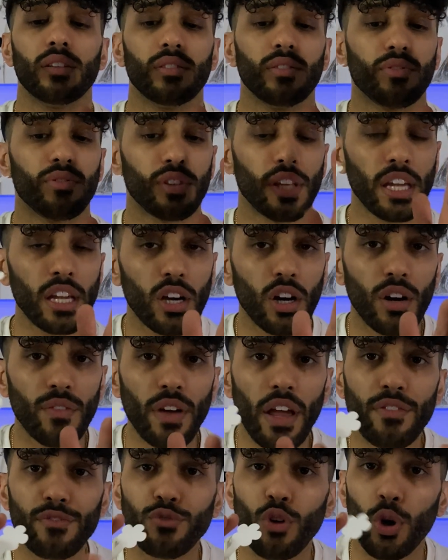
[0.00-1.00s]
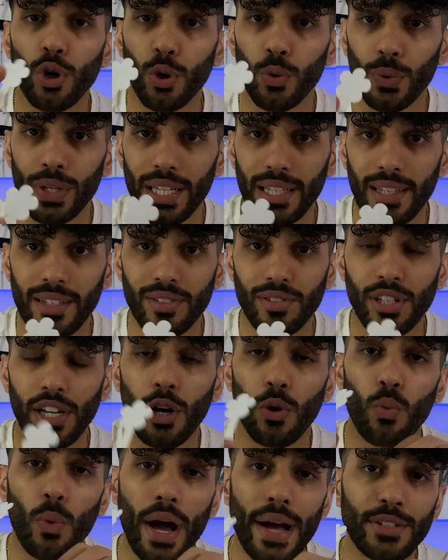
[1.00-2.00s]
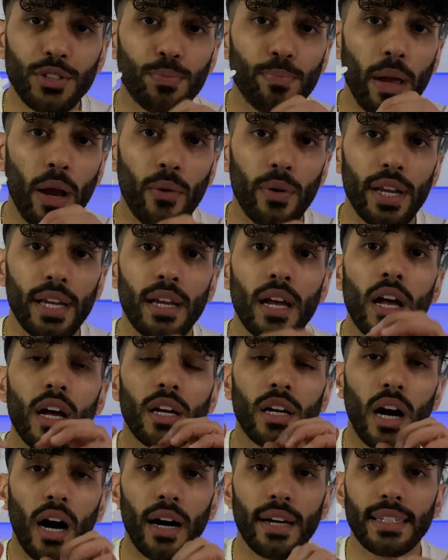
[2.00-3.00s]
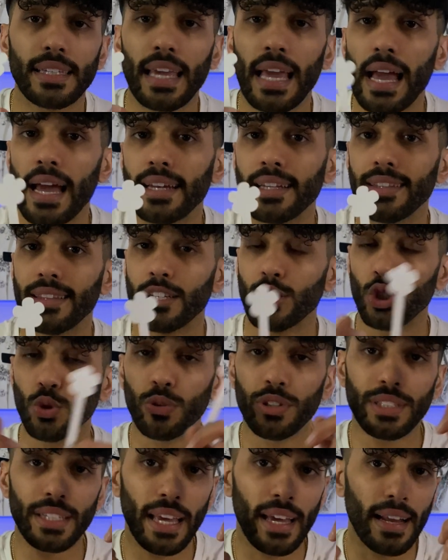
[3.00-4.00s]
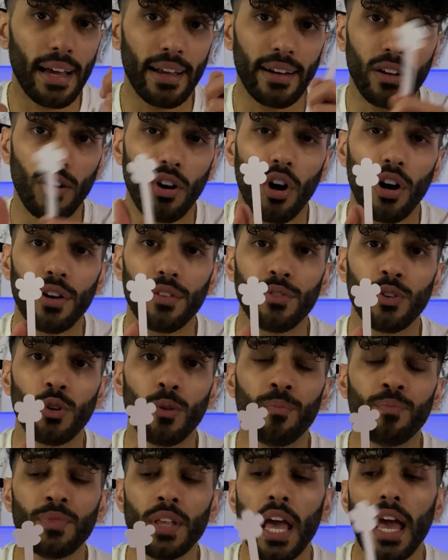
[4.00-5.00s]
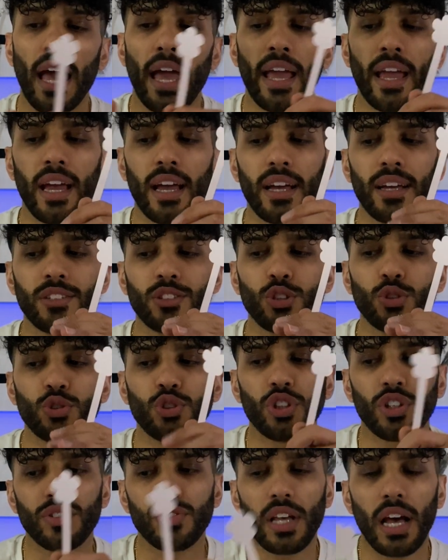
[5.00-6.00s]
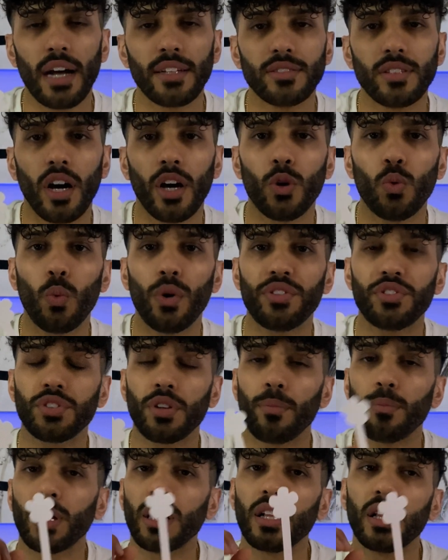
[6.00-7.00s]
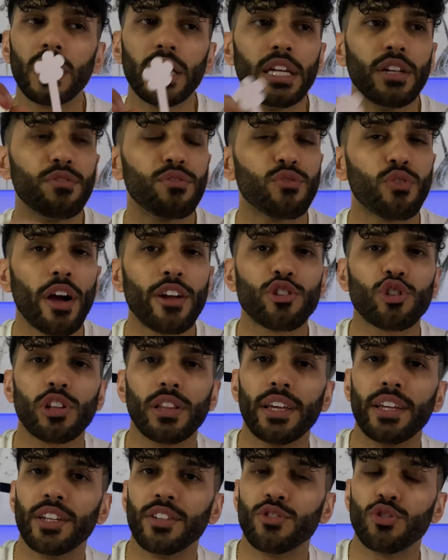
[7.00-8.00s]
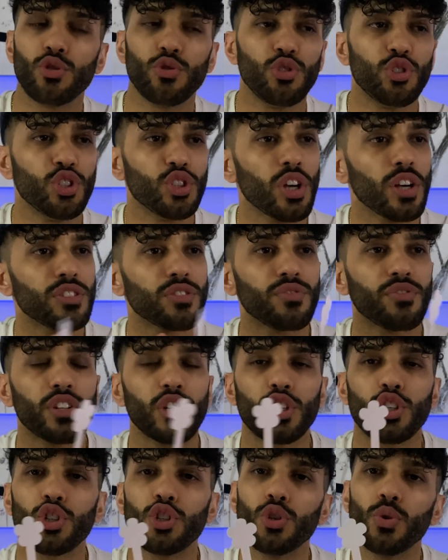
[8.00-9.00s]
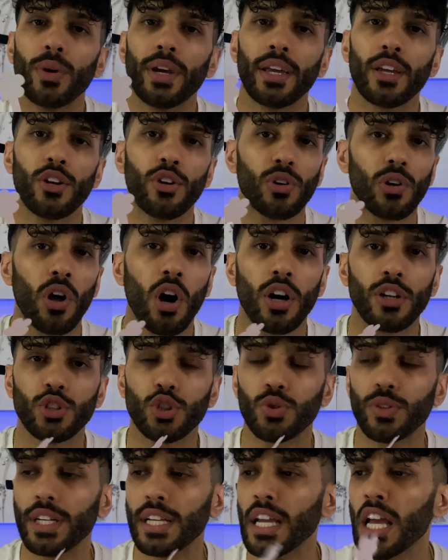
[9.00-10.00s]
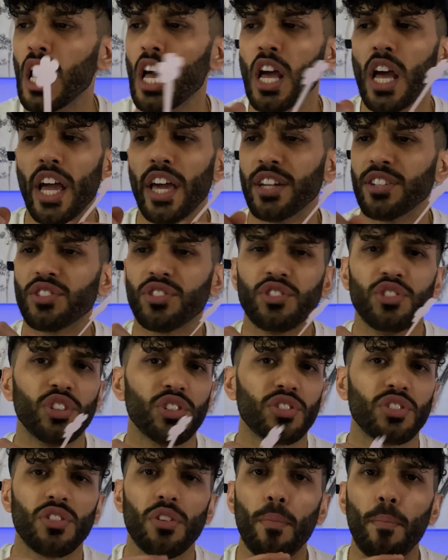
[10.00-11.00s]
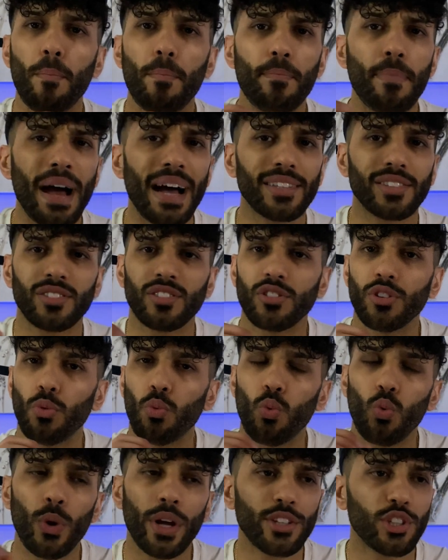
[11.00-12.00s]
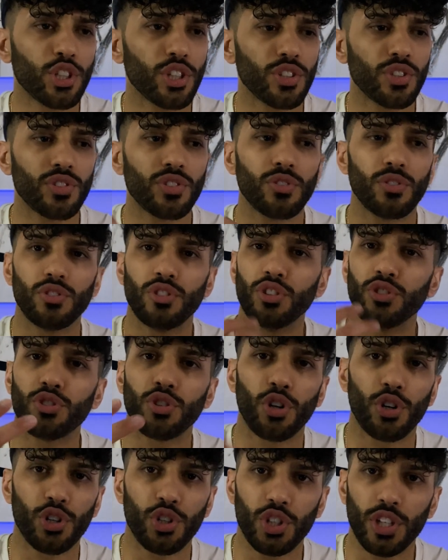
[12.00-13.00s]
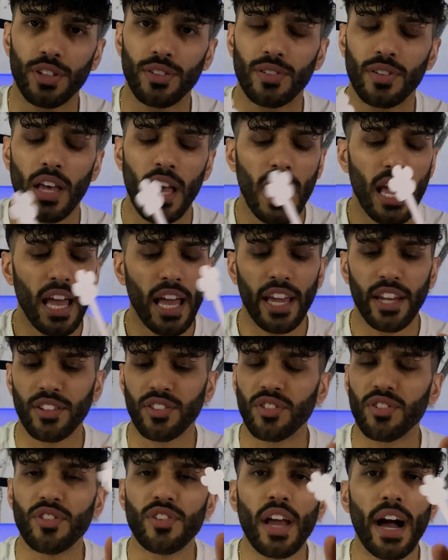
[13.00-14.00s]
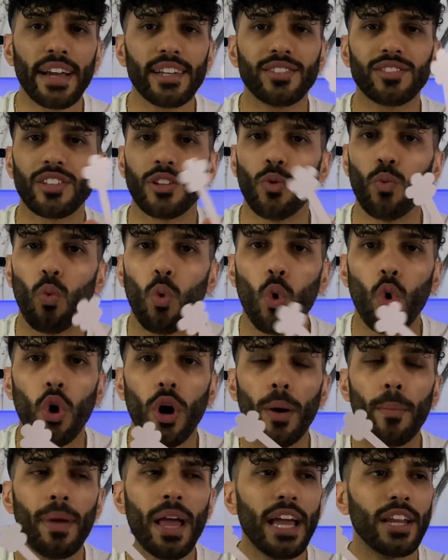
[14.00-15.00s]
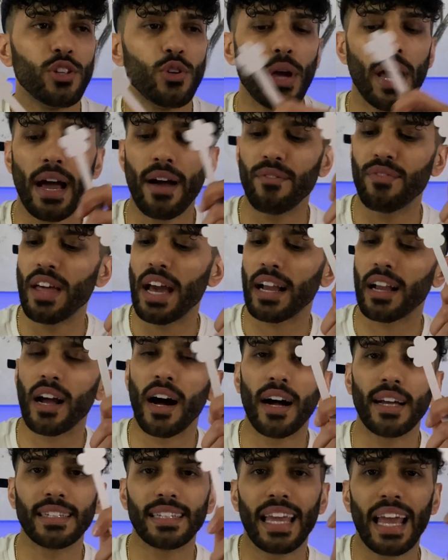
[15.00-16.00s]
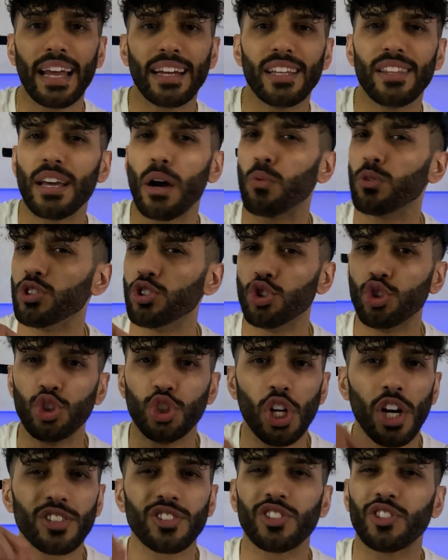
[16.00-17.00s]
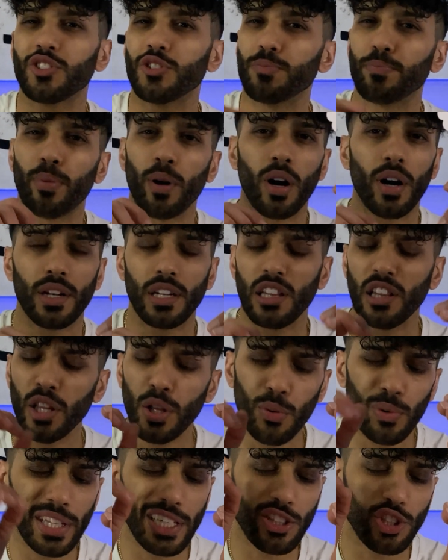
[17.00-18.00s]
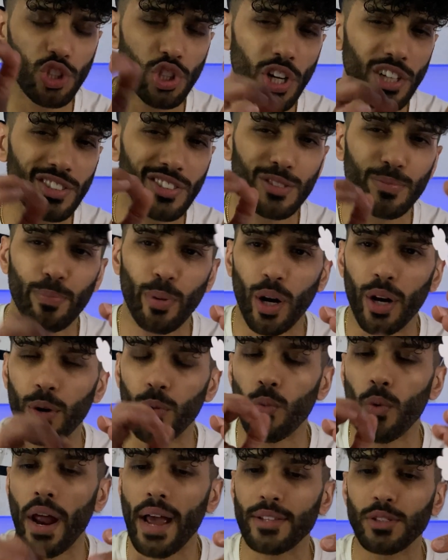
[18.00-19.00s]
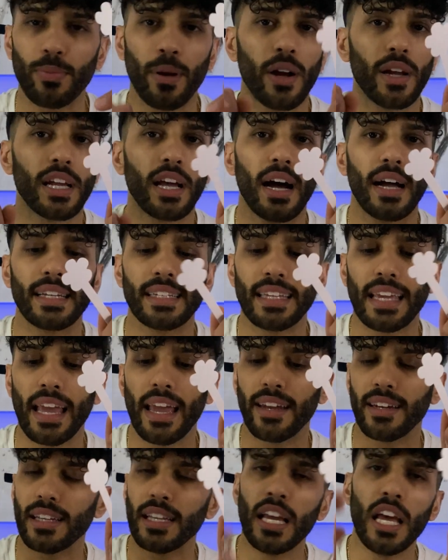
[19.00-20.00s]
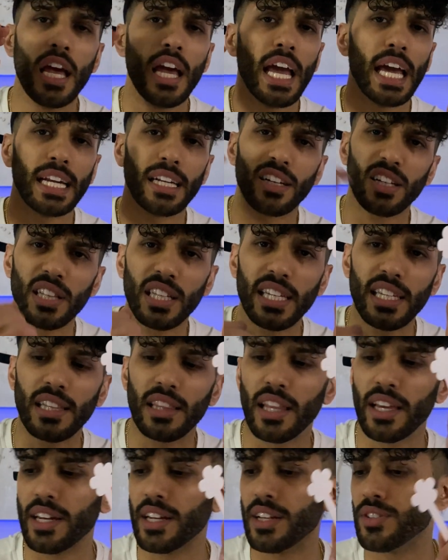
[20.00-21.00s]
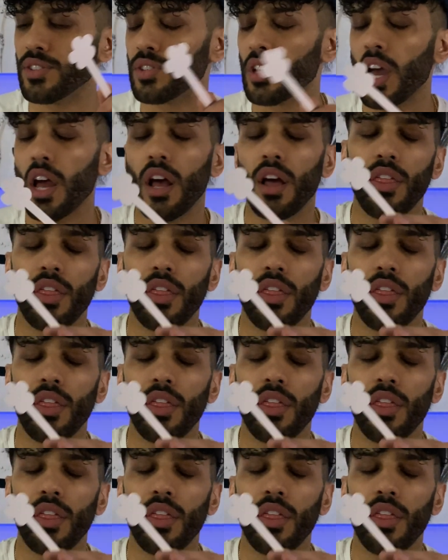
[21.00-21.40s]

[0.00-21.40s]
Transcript: Think of a photorealistic raspberry cotton candy that you would get at a carnival, and you just got done with some clean, fresh linens. You just finished doing your laundry, and it's just the best, the richest detergent, and it's nice and warm, and you have that cotton candy that was just spun, literally just spun raspberry cotton candy and clean linens.